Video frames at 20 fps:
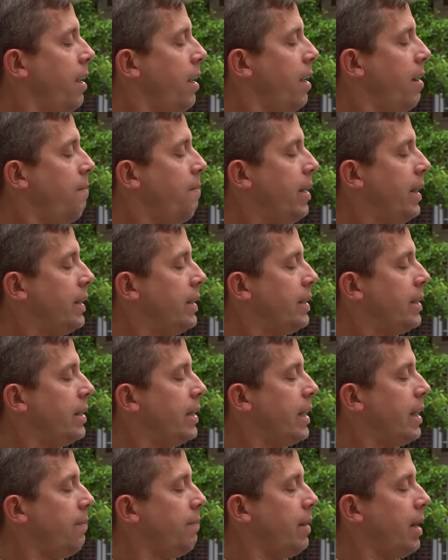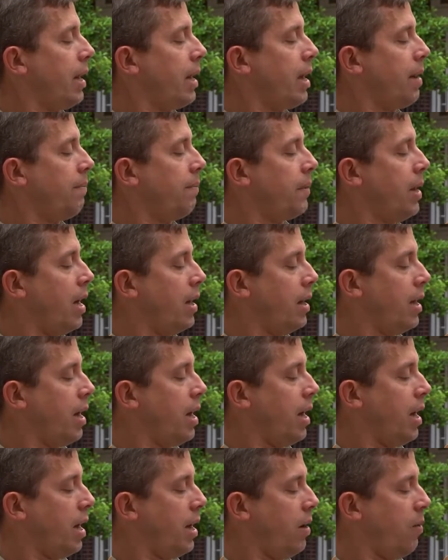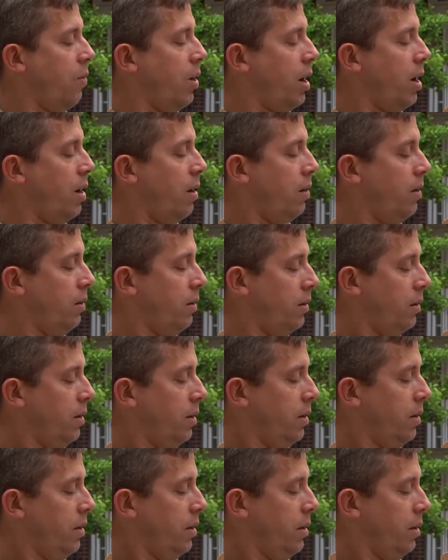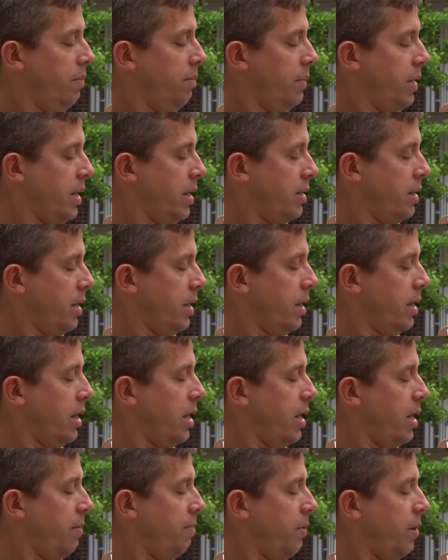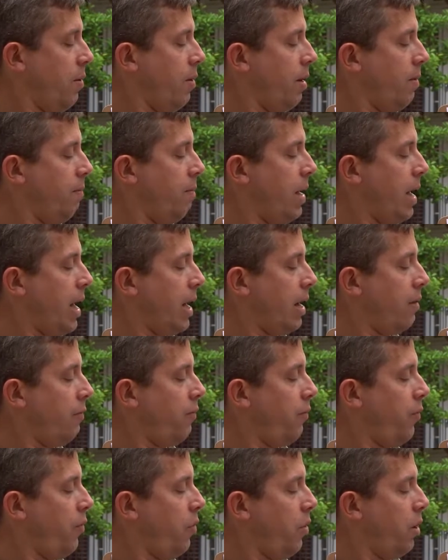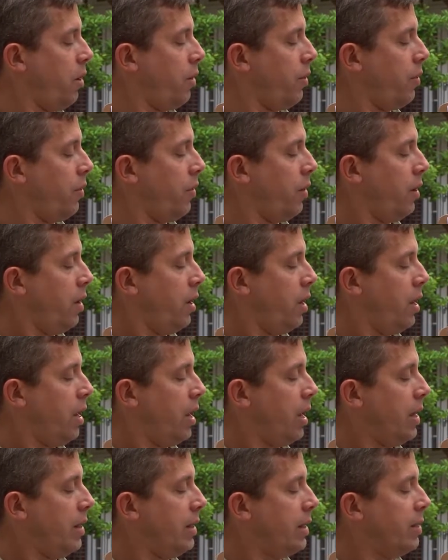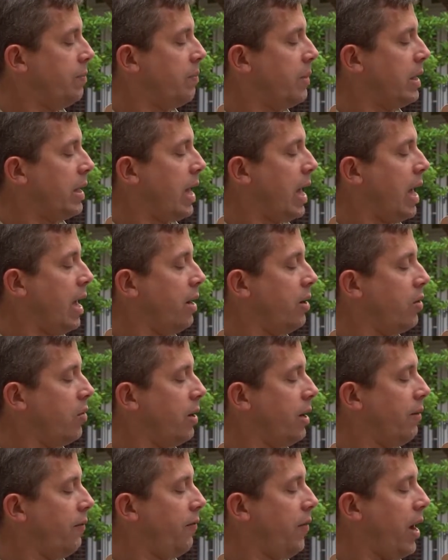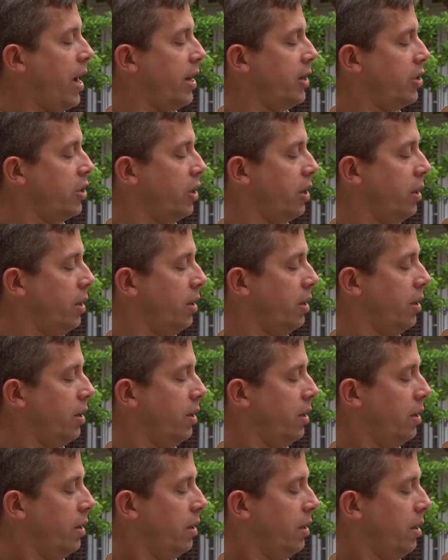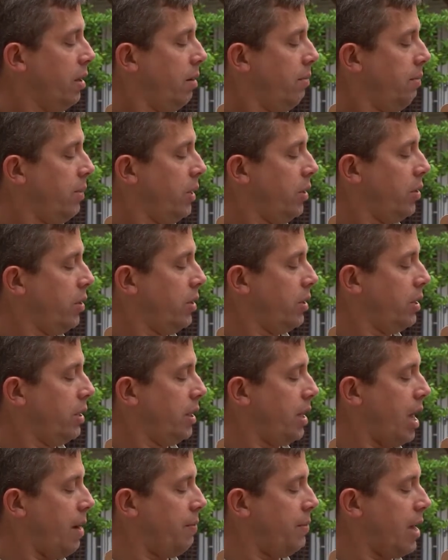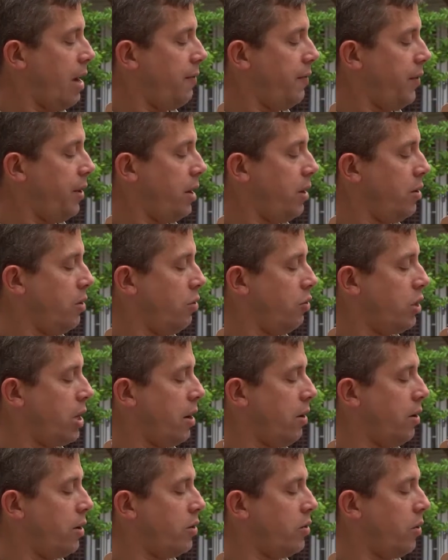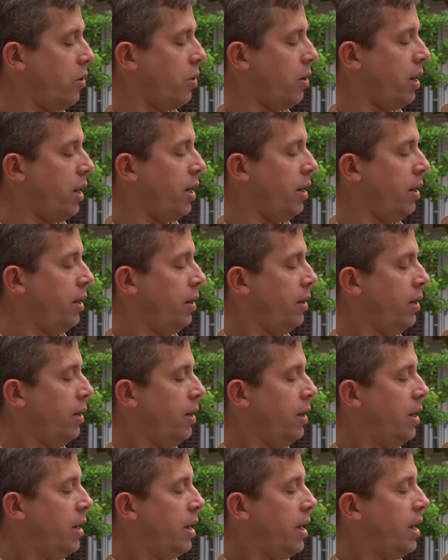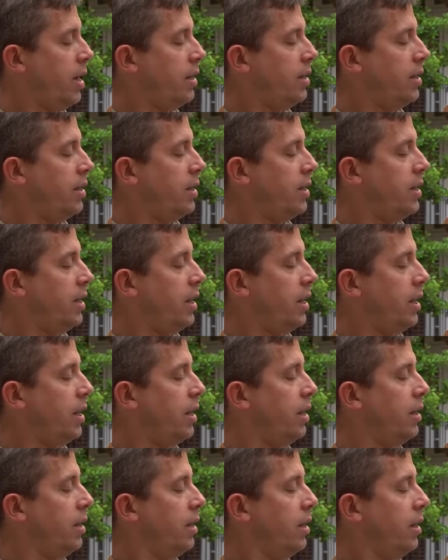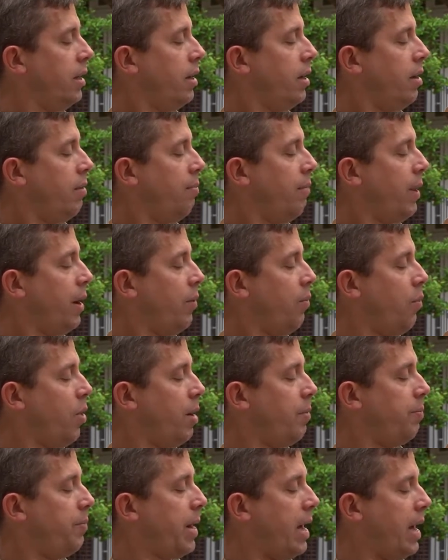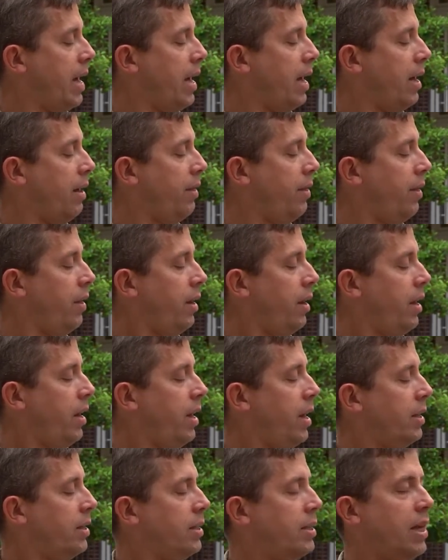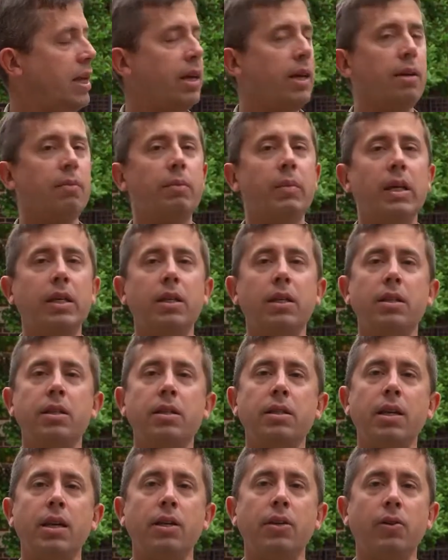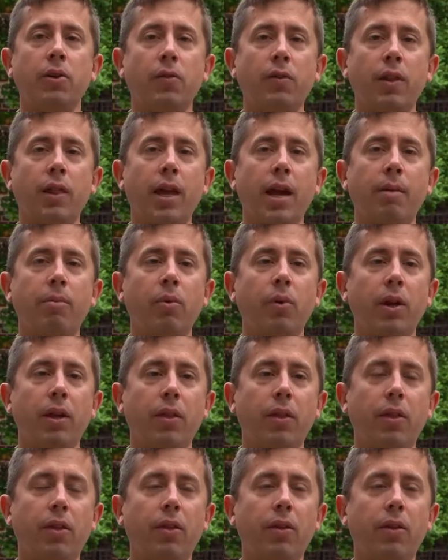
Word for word: It might seem like I'm not getting anywhere because I keep going back and forth in this meandering fashion. But you can see I'm definitely in new territory. And indeed, my one path has taken me to the center of the labyrinth.